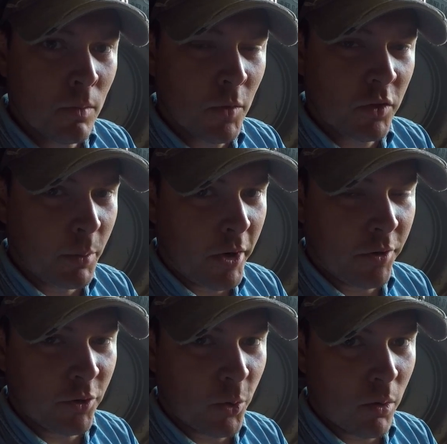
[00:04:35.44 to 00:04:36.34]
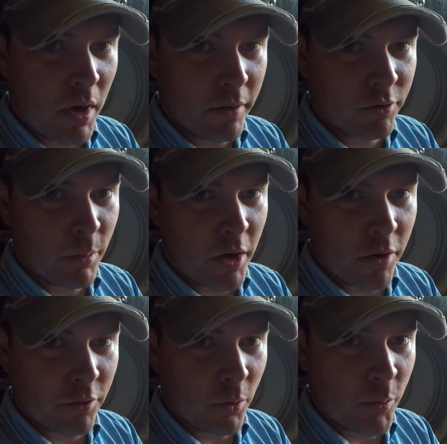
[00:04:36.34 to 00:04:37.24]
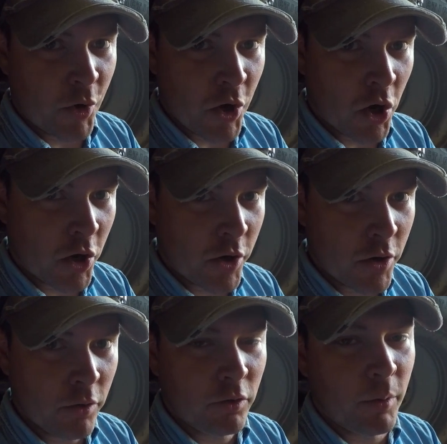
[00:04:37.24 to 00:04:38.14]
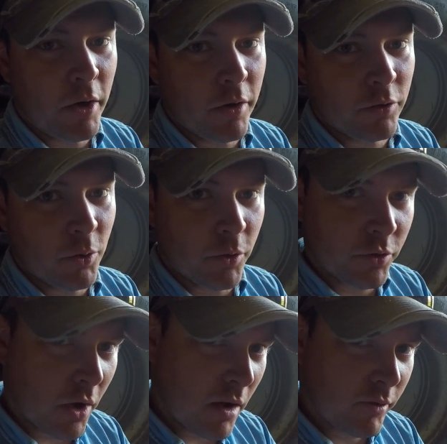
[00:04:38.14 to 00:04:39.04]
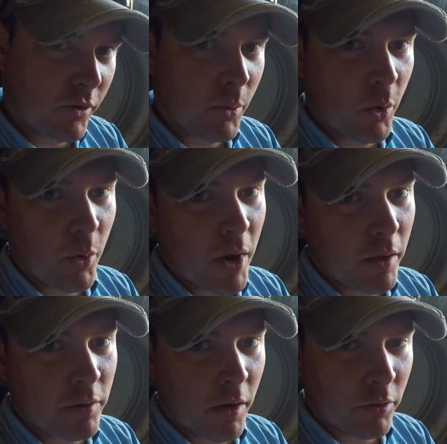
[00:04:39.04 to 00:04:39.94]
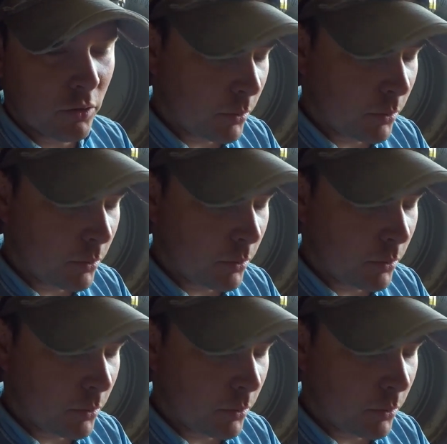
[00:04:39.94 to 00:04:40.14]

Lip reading: Some areas that were wet, some areas that were pretty hard, some areas that were soft from where we had terraces